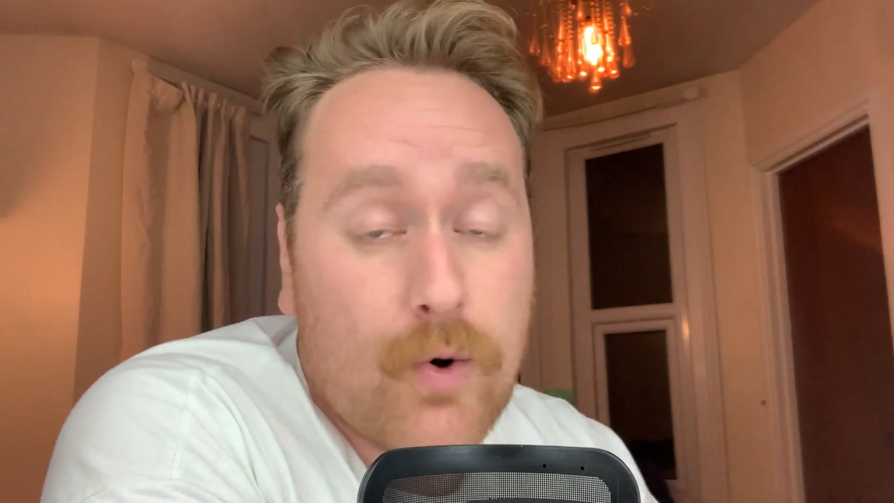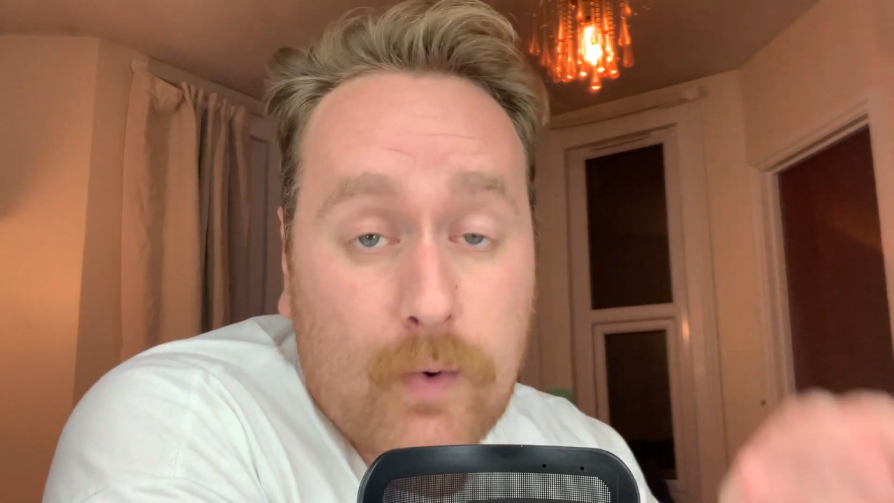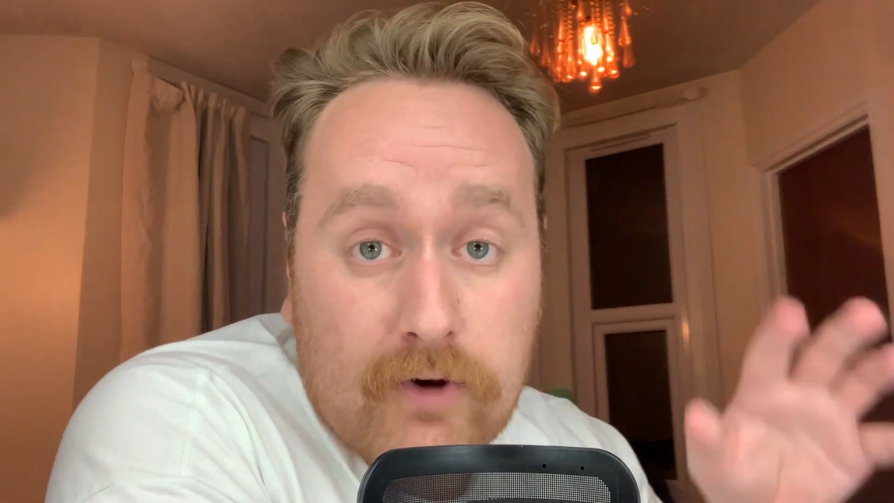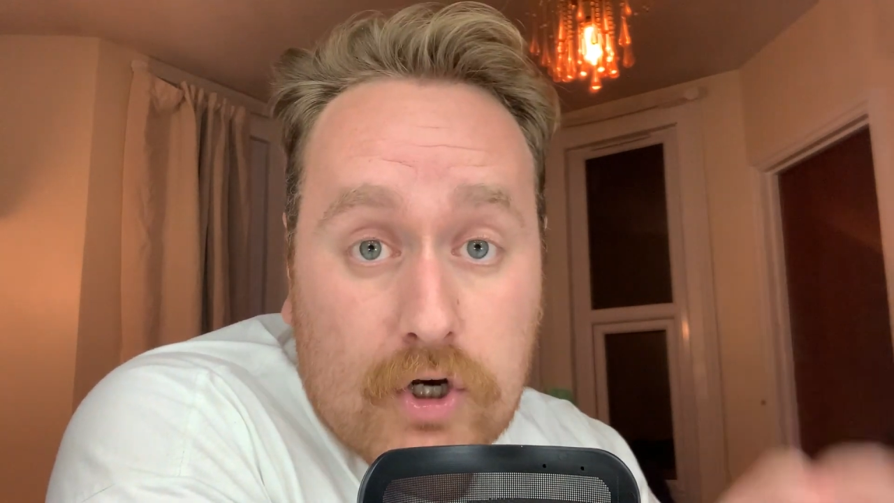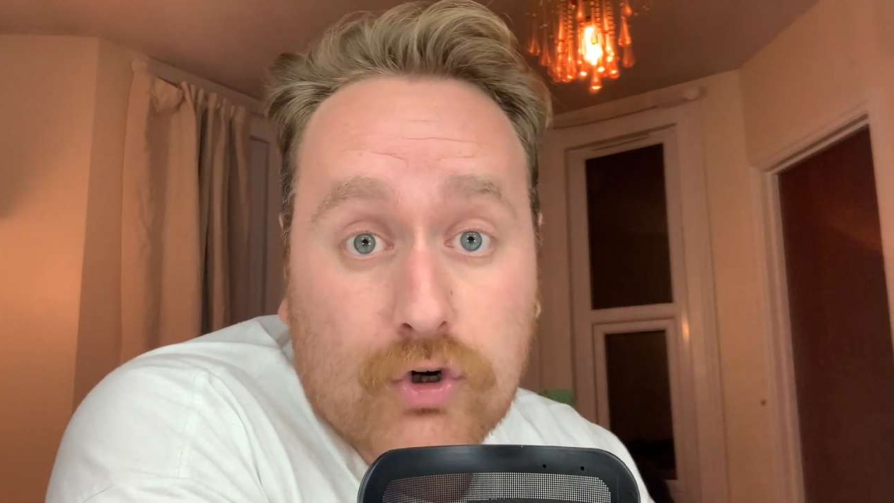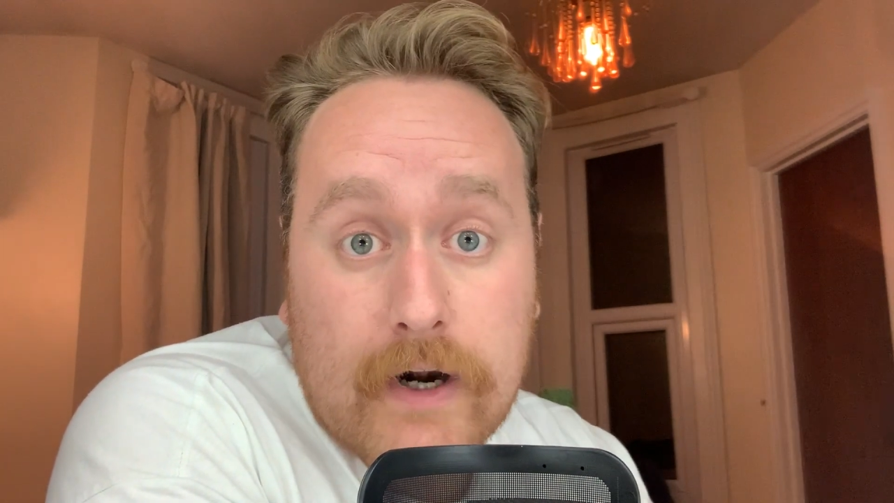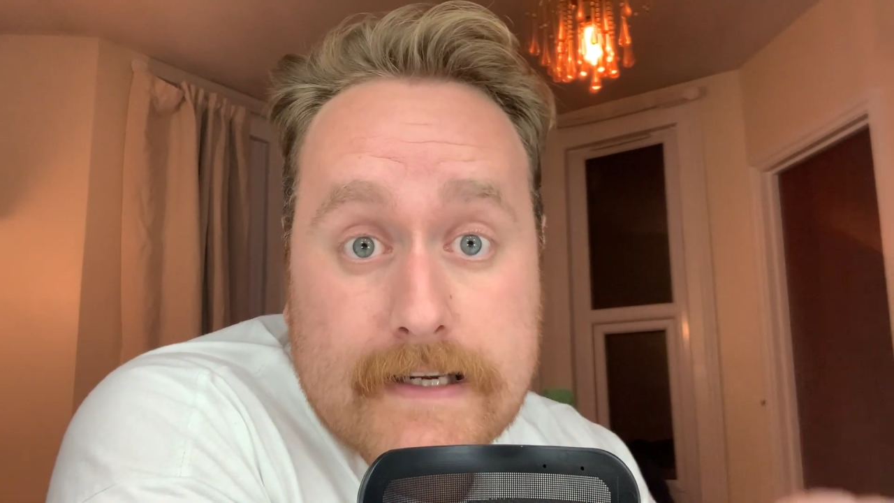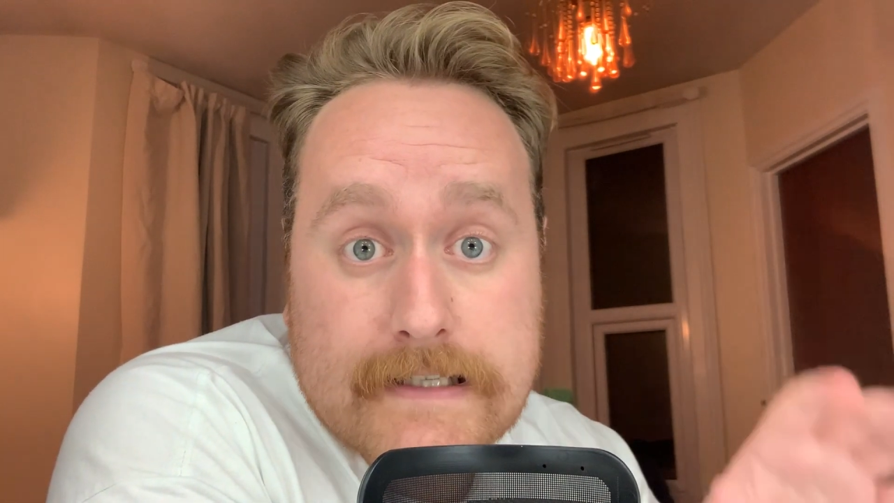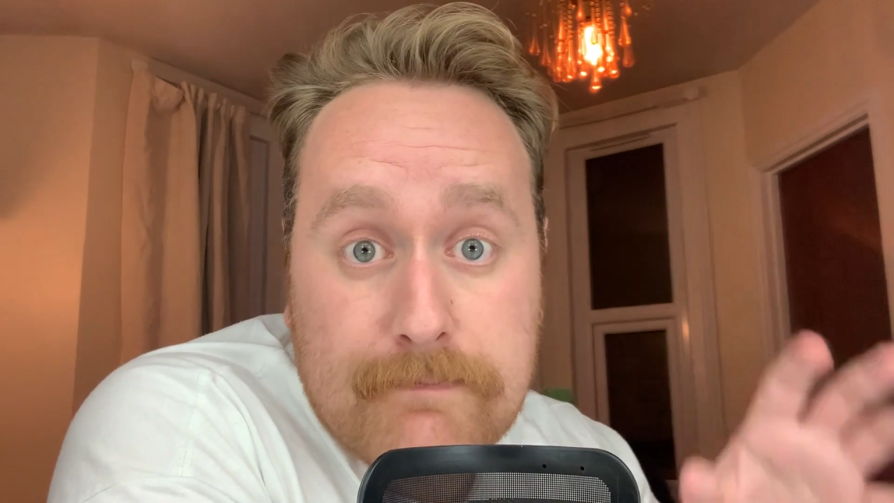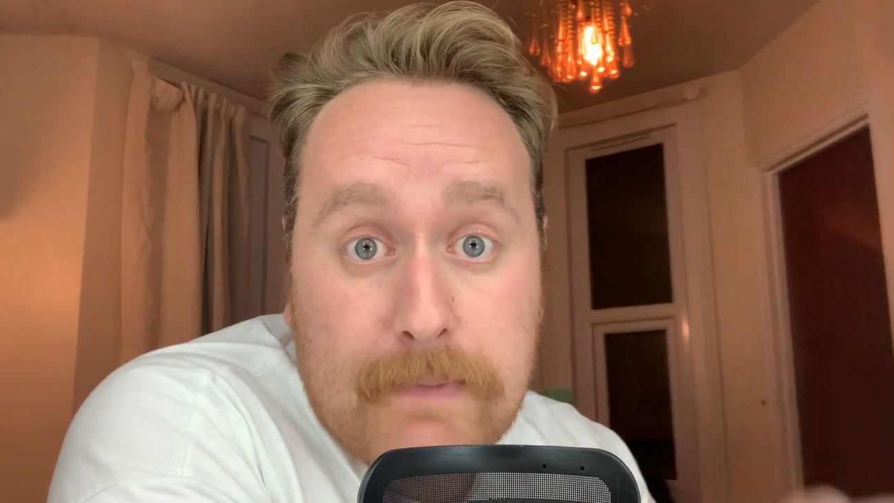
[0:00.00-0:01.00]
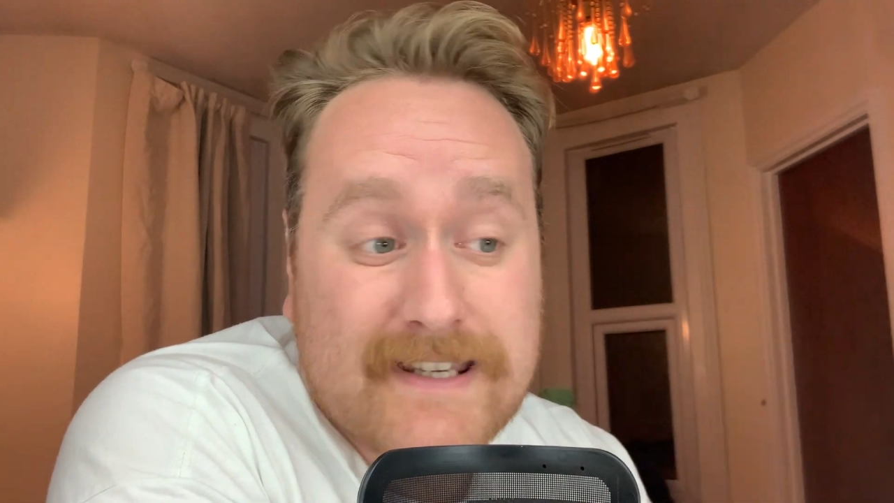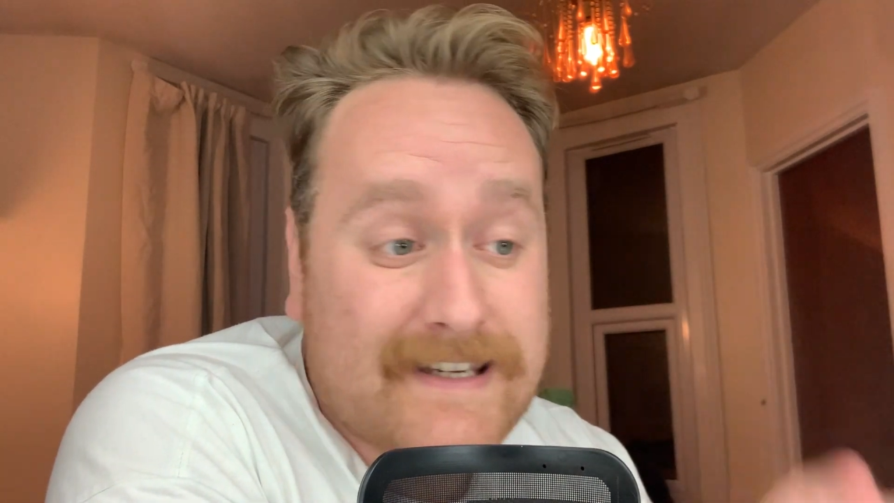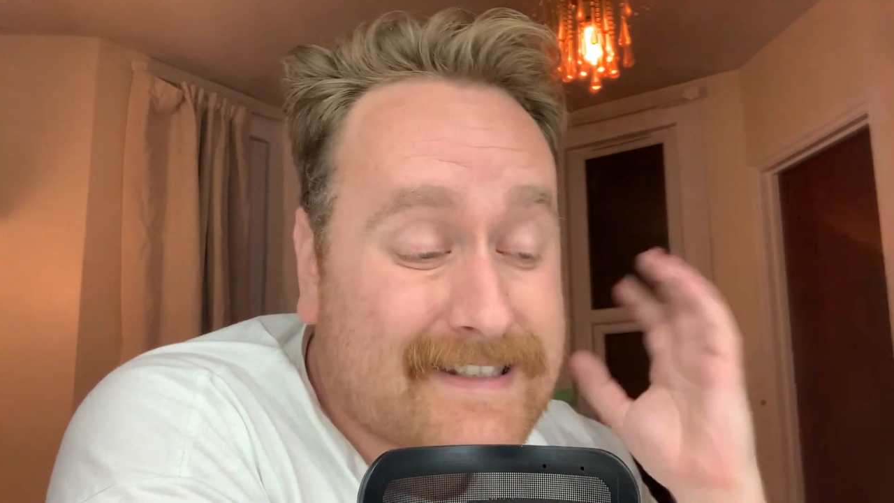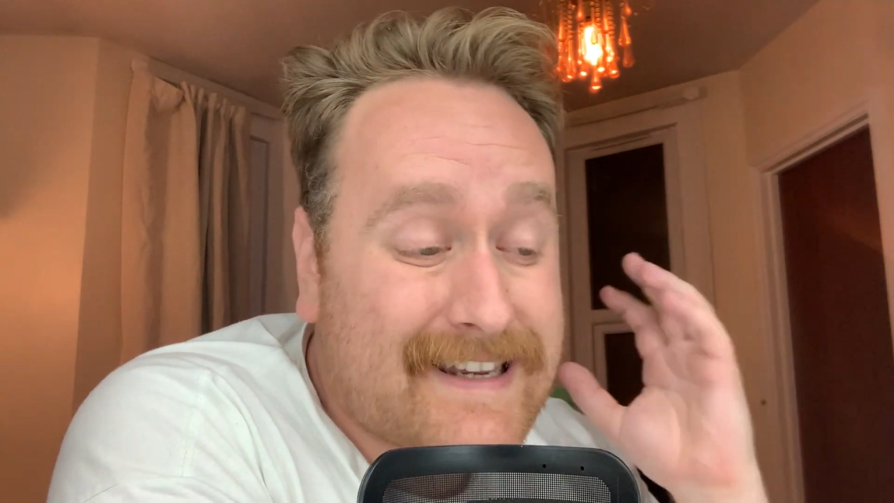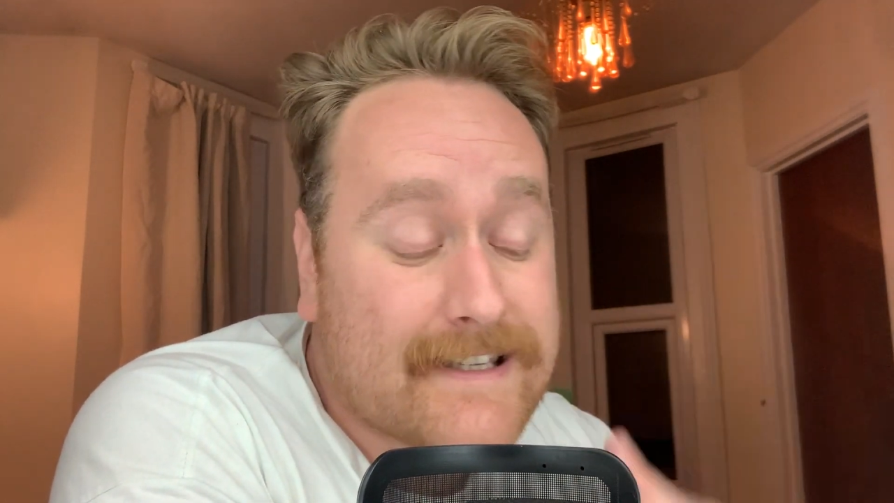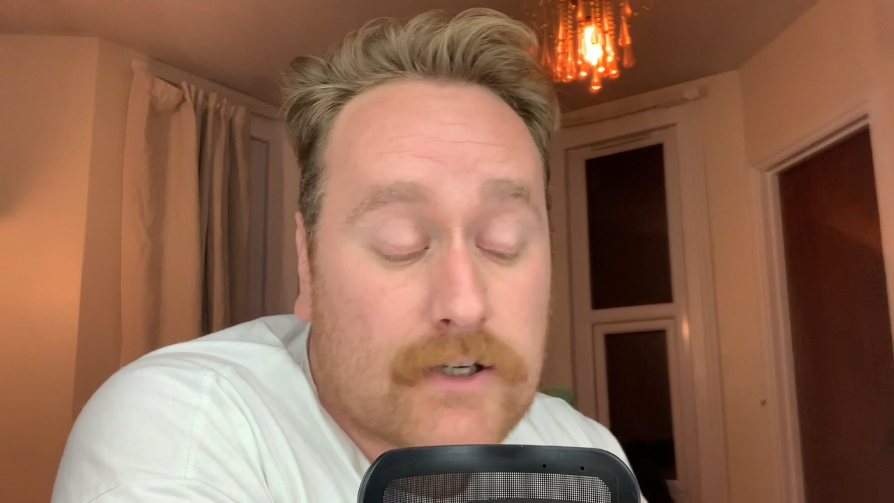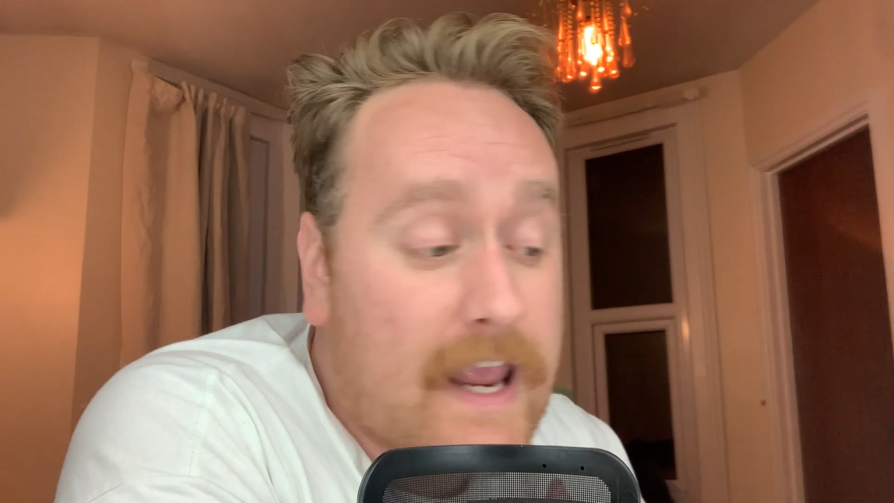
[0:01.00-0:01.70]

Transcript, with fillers: with a crazy busy season.